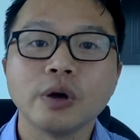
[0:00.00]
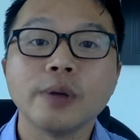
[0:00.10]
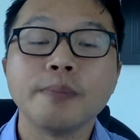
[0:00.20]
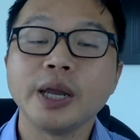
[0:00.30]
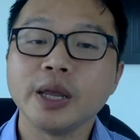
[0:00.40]

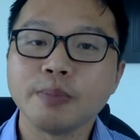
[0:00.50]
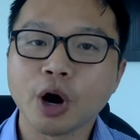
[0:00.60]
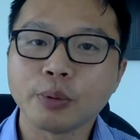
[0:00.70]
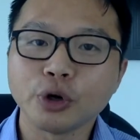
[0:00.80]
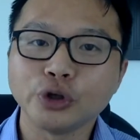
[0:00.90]
many
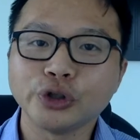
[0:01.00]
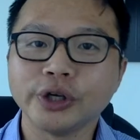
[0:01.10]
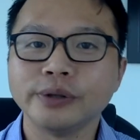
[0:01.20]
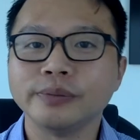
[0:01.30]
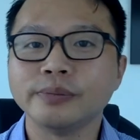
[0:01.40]
barbers
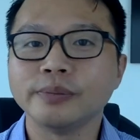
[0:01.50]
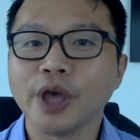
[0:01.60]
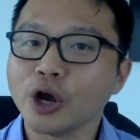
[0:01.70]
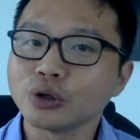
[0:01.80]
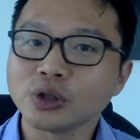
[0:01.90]
and
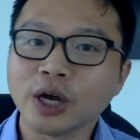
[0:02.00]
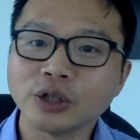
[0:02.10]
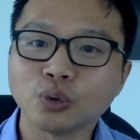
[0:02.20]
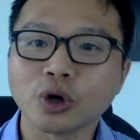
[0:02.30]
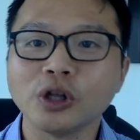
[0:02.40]
hair salons
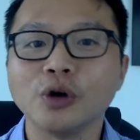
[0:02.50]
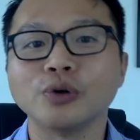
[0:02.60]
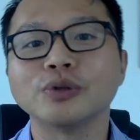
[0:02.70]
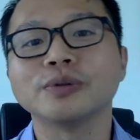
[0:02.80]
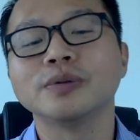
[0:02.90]
were
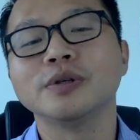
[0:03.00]
closed.